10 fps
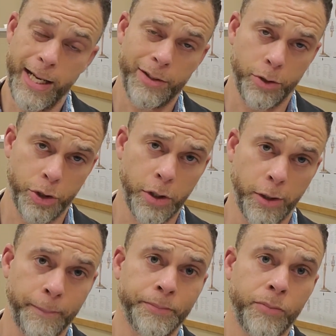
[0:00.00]
So
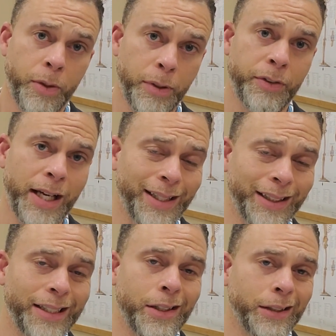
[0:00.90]
sugar, believe it or not, can
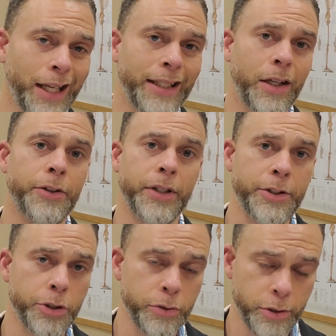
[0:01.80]
lead to a lot of other
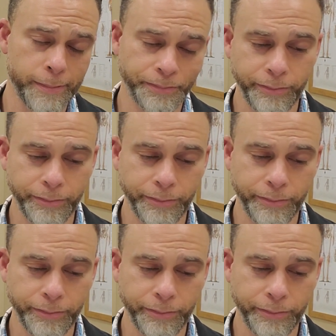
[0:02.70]
issues.